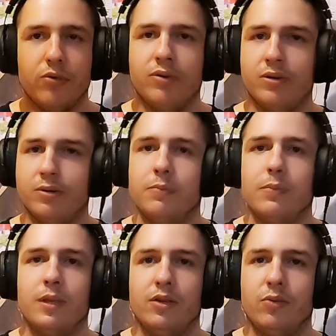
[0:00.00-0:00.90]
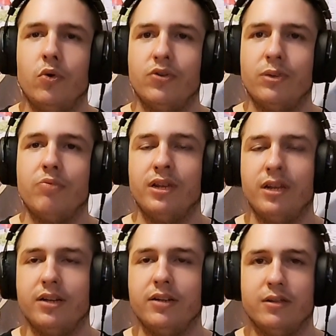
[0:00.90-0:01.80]
song. The words are pretty, in
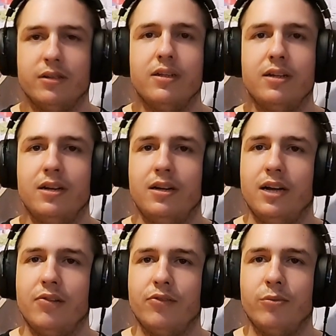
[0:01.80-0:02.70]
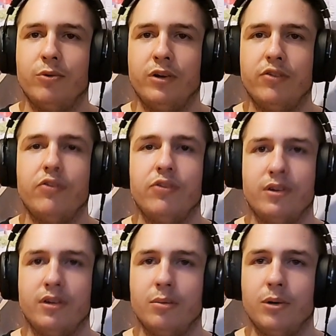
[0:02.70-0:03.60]
anger. I've come with
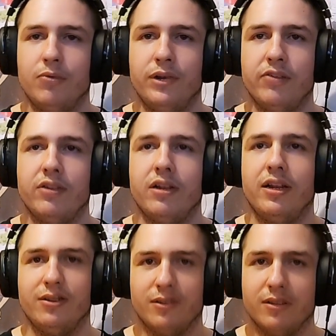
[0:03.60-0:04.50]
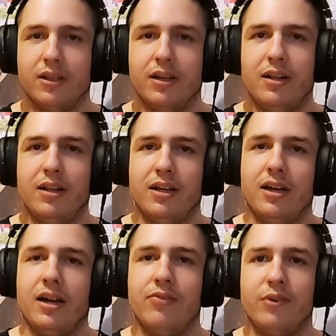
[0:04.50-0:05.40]
exhaustion, but the feelings still linger.
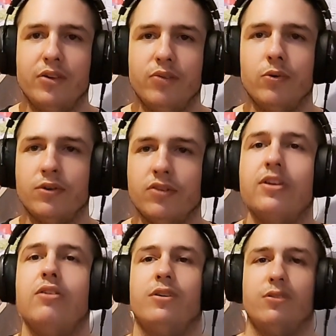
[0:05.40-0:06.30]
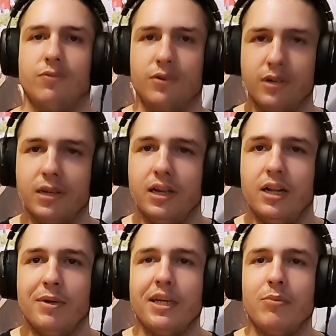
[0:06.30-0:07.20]
Uh, if only the words I said over and over
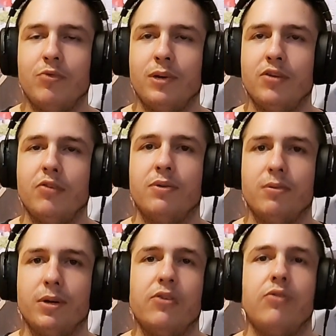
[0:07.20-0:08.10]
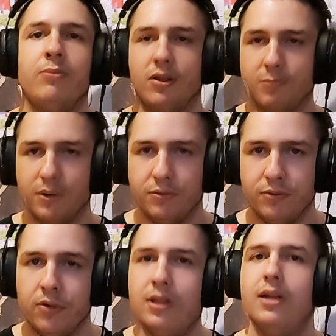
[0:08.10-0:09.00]
became dreaming is pen- because dreaming is
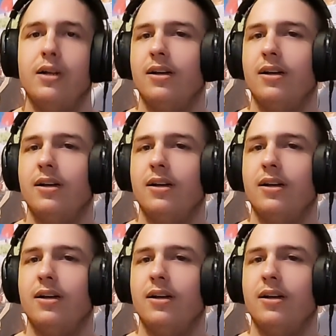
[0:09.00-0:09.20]
painful.